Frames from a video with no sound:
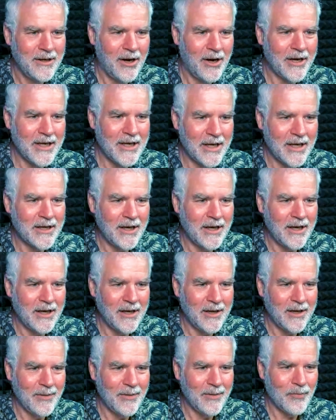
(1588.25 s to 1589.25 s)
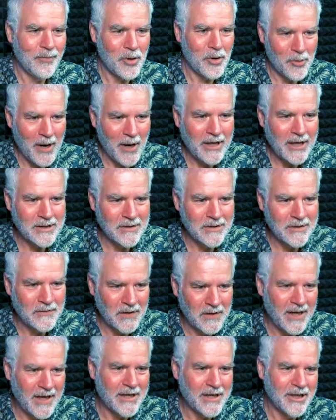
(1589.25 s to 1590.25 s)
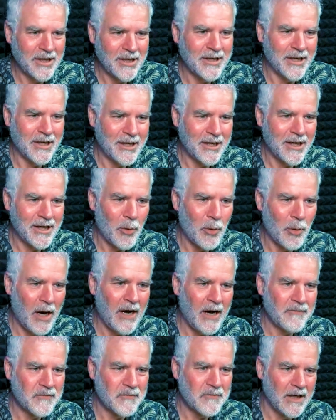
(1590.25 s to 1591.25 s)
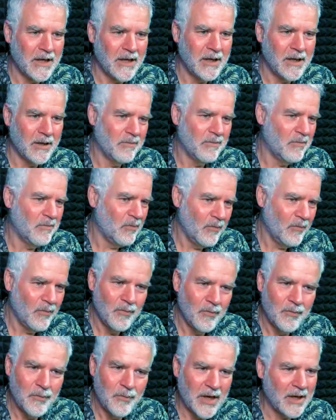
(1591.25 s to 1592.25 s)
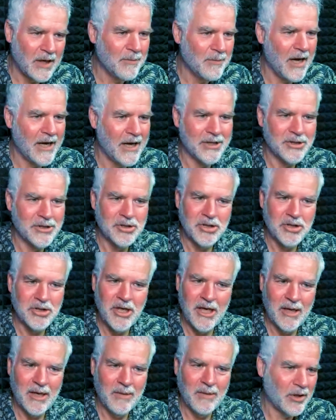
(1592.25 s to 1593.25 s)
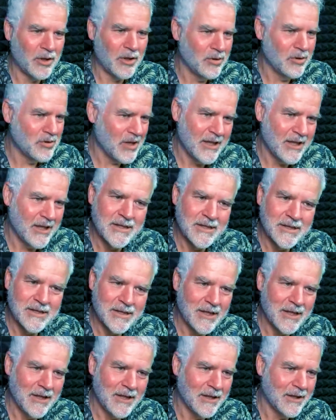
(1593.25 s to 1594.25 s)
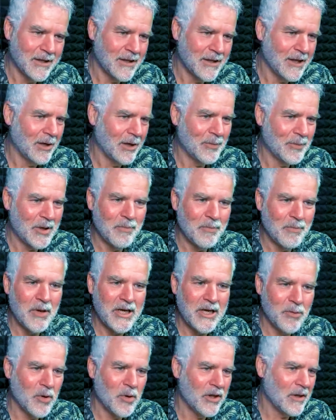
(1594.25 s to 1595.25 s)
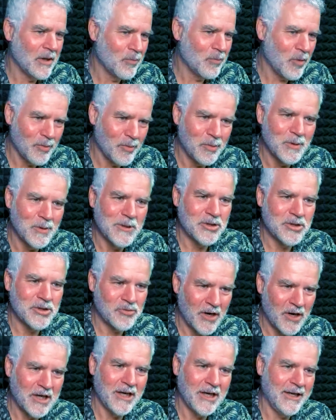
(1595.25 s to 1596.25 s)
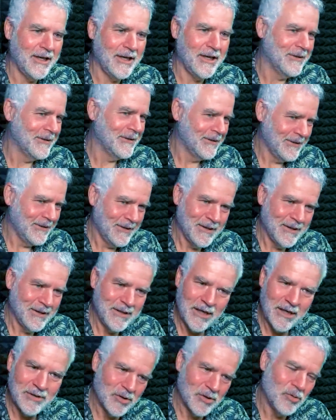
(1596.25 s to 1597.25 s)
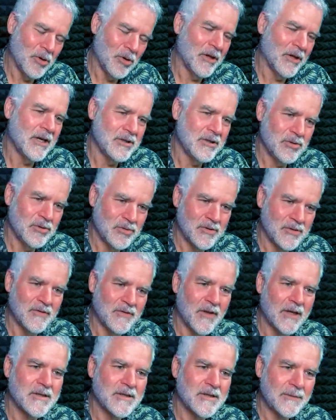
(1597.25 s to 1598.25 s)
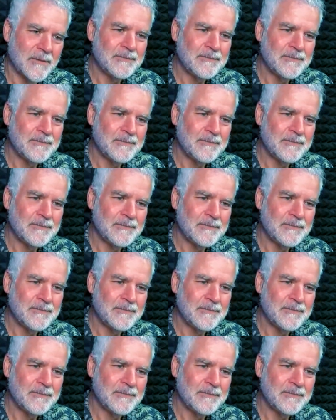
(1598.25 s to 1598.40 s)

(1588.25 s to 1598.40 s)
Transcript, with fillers: I get proactive and actually go after bigger market share because others in, that I'm competing with are probably struggling. Yep. You know, so all of those sorts of I things.